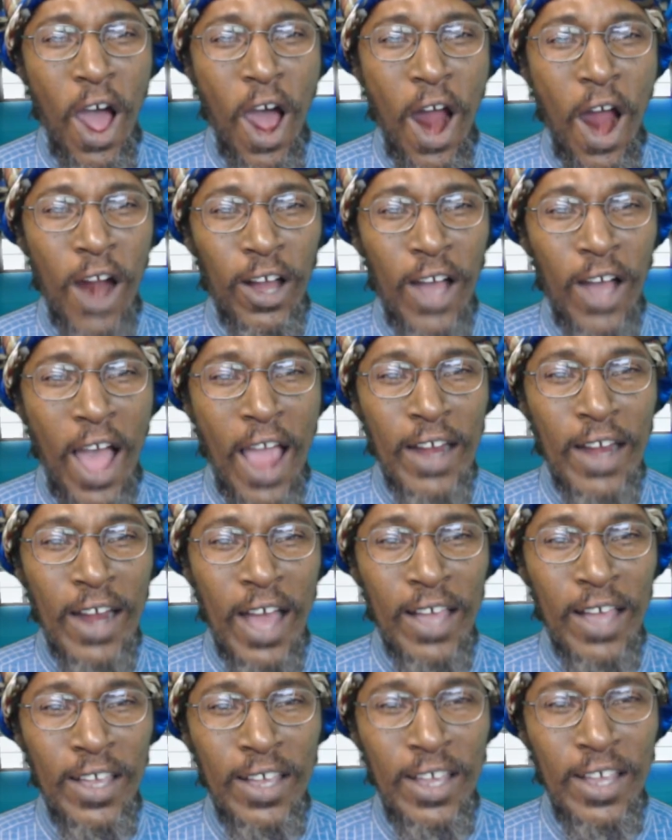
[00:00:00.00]
all
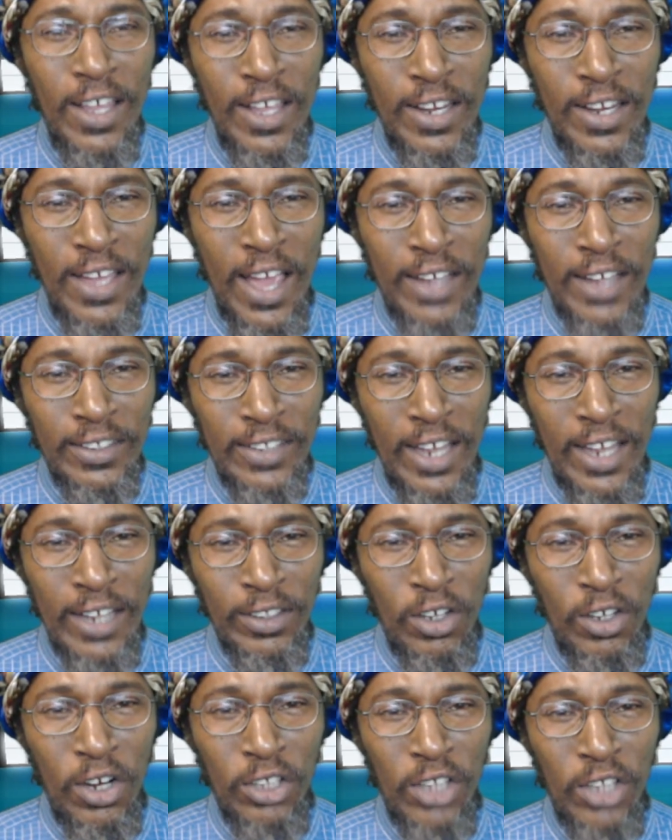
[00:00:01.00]
kind of idiot
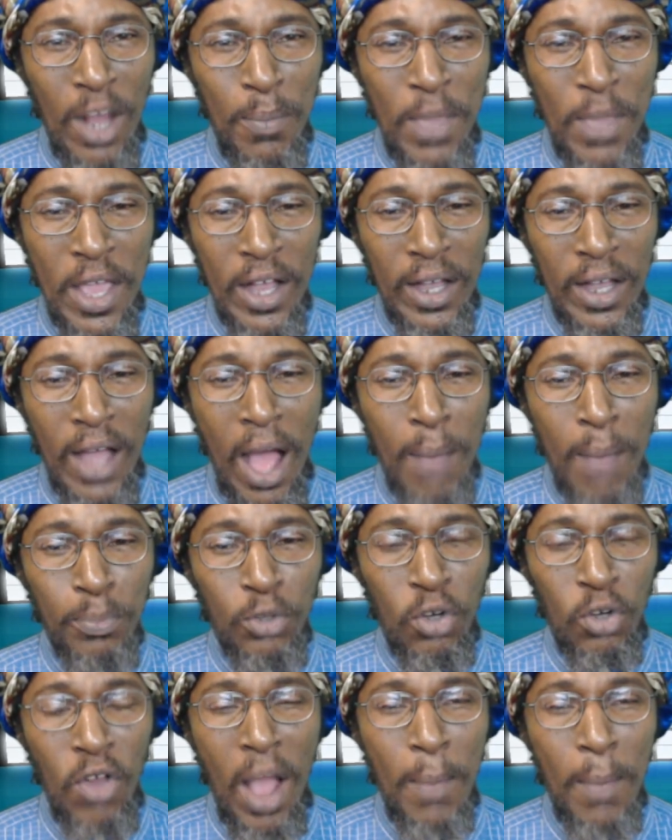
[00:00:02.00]
thing to the
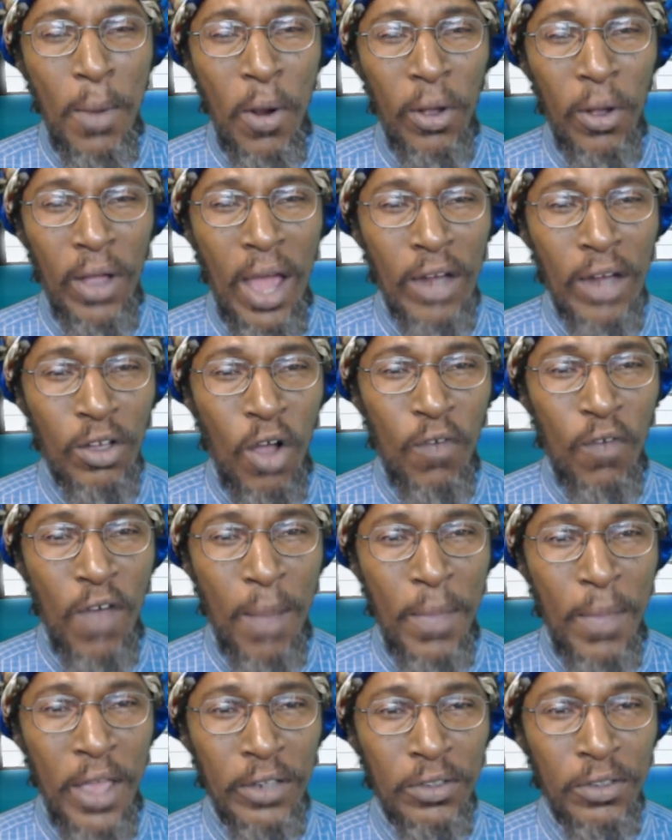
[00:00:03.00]
Jamaican, to the American
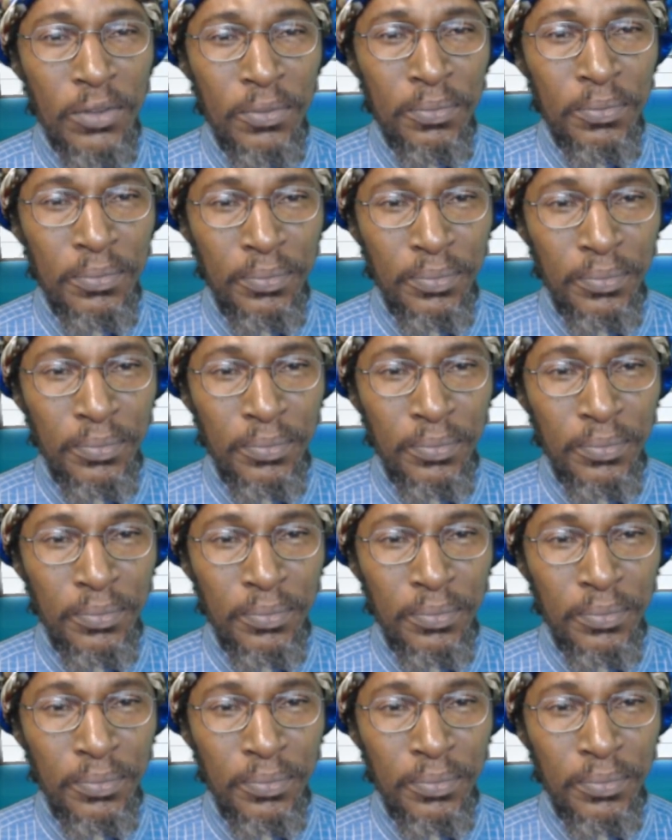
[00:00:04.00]
government.